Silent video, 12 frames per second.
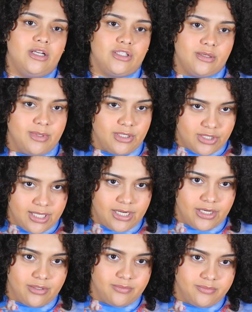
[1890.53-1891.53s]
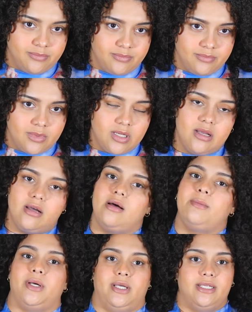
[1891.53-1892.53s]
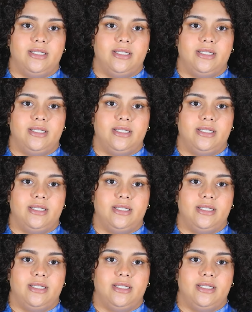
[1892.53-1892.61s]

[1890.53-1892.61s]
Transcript: some years later come on